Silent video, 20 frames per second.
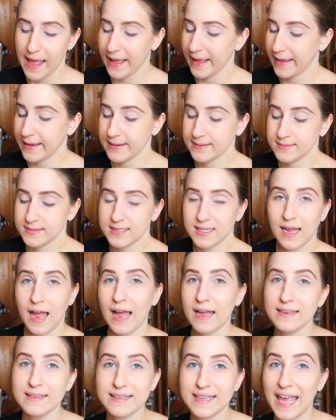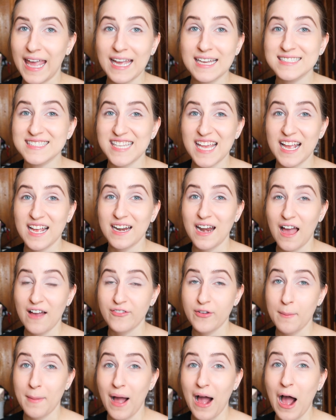and can't say
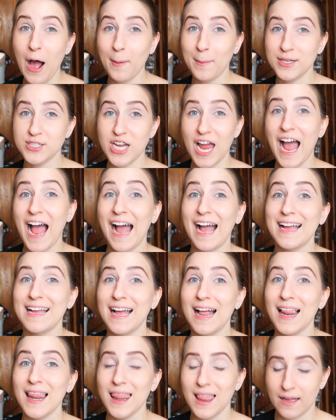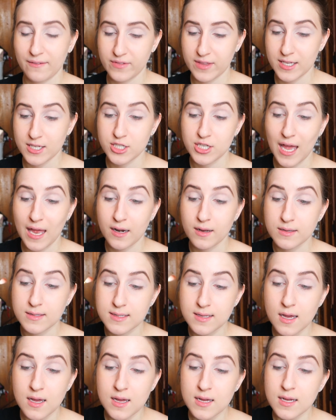enough about how much I love these shadows.